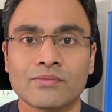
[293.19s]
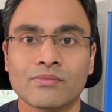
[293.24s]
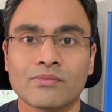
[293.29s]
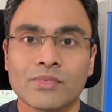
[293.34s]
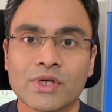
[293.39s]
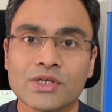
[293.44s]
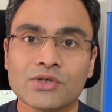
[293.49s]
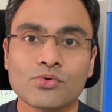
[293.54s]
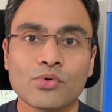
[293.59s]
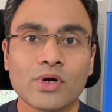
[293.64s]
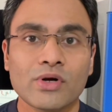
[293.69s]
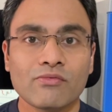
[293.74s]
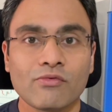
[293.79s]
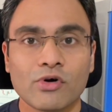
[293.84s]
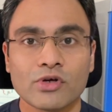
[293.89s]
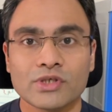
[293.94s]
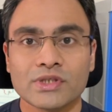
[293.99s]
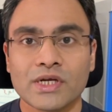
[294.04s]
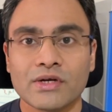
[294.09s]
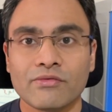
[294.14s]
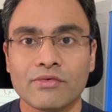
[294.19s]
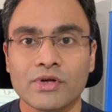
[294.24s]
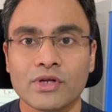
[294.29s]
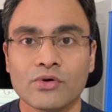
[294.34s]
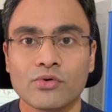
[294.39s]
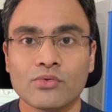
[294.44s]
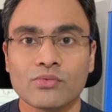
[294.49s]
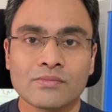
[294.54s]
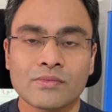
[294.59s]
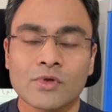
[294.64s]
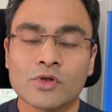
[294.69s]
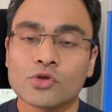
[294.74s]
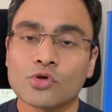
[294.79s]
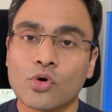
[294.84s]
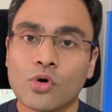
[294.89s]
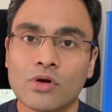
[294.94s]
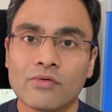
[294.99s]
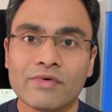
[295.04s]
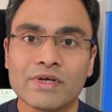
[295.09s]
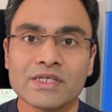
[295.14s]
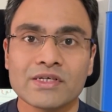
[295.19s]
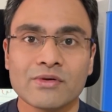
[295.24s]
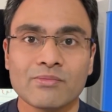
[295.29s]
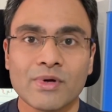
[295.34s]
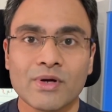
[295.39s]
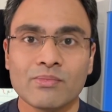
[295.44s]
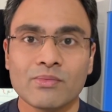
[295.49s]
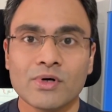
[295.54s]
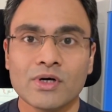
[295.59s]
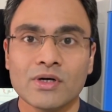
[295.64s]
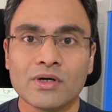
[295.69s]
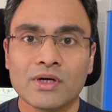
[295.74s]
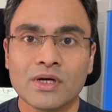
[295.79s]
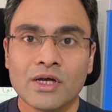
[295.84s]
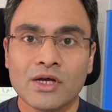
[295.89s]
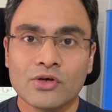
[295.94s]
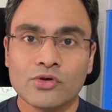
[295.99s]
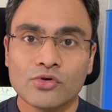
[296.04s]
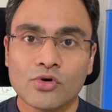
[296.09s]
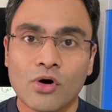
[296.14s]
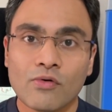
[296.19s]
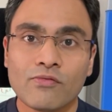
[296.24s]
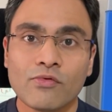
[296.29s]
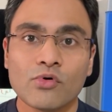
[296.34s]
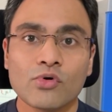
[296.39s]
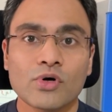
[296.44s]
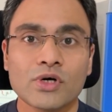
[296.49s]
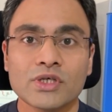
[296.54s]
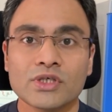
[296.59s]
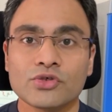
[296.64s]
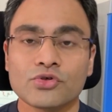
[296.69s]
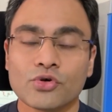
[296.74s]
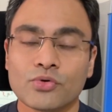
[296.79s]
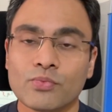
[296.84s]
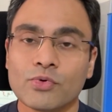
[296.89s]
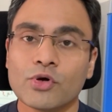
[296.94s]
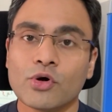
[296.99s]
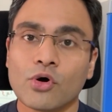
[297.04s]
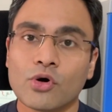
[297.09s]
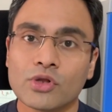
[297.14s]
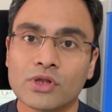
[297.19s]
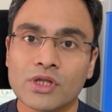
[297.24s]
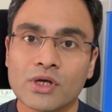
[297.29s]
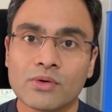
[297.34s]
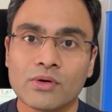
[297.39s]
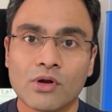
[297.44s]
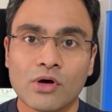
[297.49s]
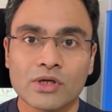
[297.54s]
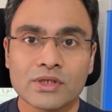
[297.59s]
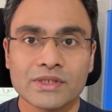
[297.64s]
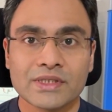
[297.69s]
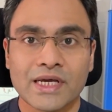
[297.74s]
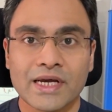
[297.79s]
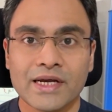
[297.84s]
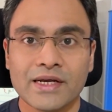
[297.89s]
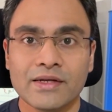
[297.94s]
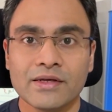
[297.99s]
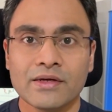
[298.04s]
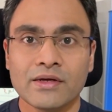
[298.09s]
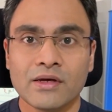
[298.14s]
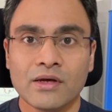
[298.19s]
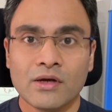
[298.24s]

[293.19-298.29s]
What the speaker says: Please go and watch that video. So always remember, your focus should be on the loss side.